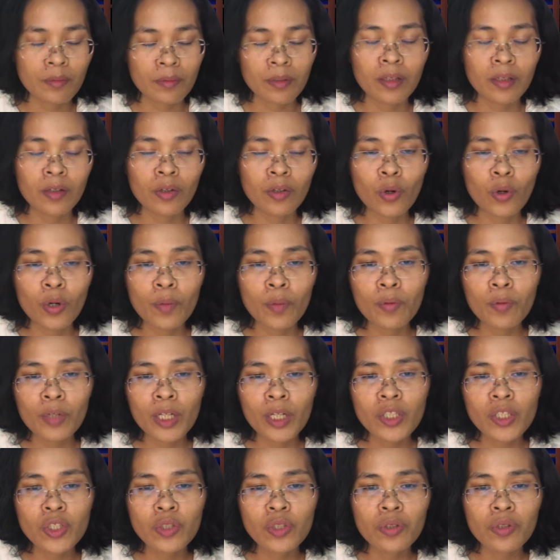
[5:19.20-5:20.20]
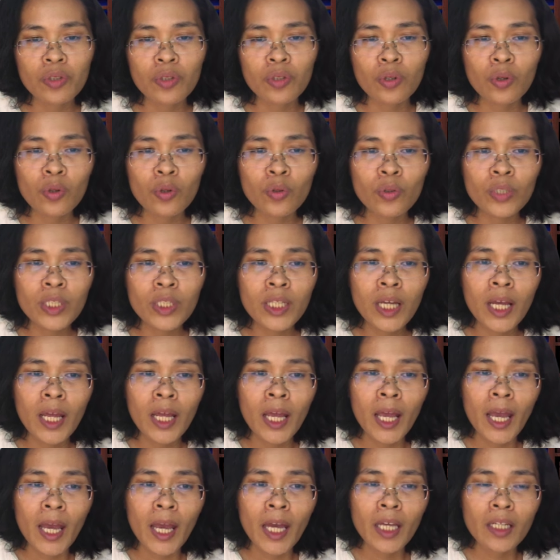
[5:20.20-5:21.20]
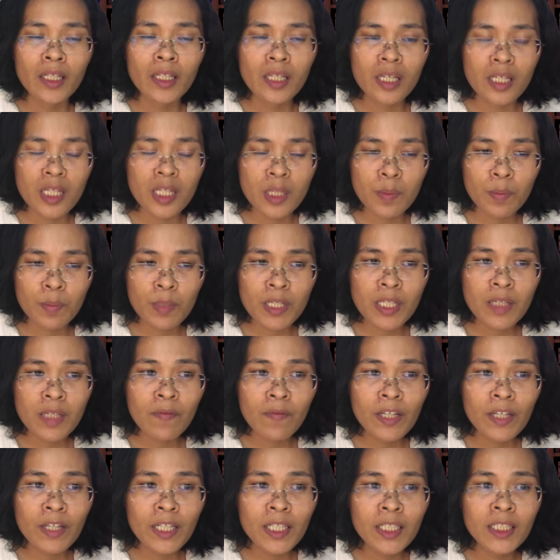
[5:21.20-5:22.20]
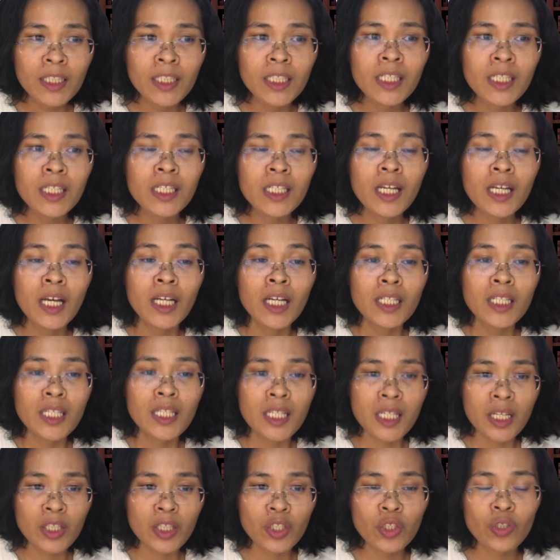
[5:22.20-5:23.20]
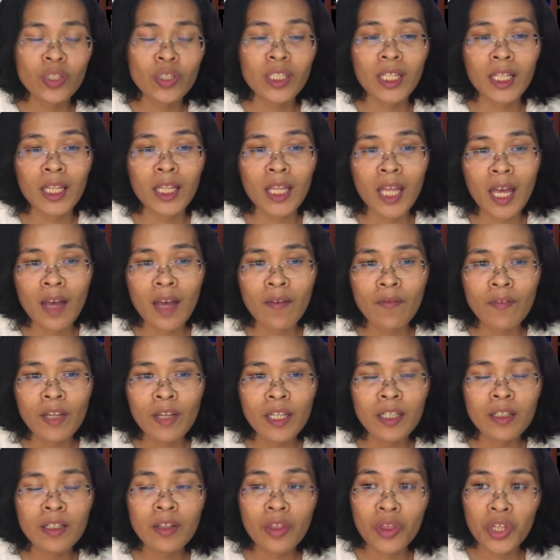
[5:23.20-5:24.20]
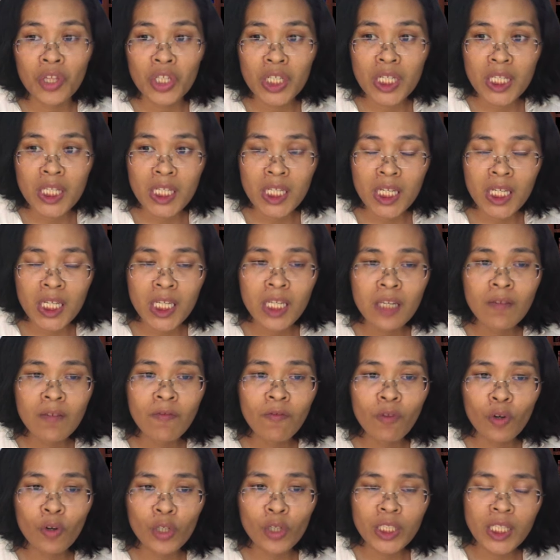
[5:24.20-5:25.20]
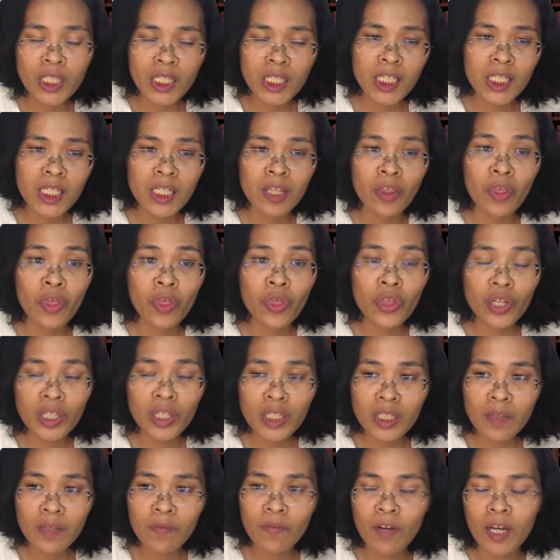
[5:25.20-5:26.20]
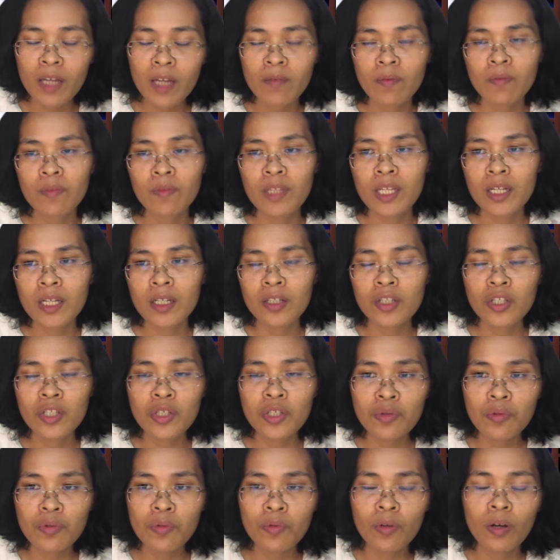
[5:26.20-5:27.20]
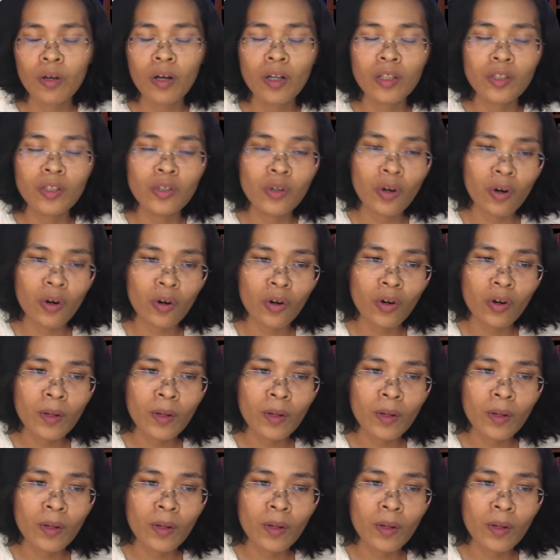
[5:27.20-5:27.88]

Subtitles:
corporation code, and specifically section 11, 13, 14, and 35 of the new law